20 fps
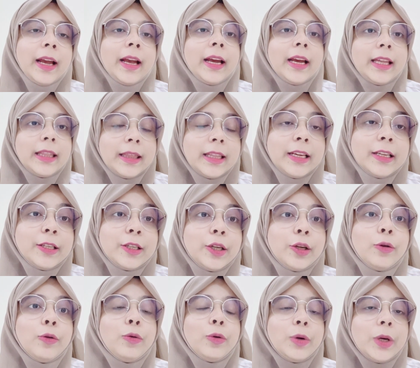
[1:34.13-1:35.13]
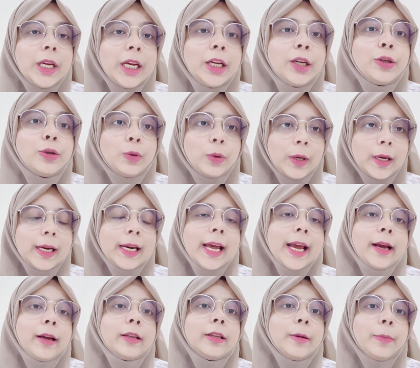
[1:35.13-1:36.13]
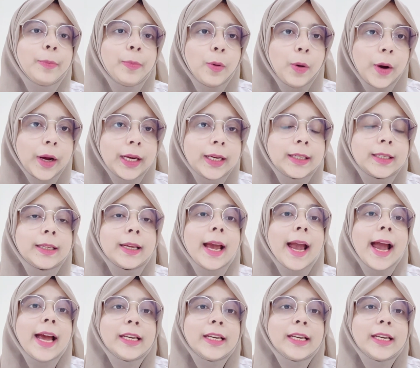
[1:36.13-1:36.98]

In this, you need to collect the points,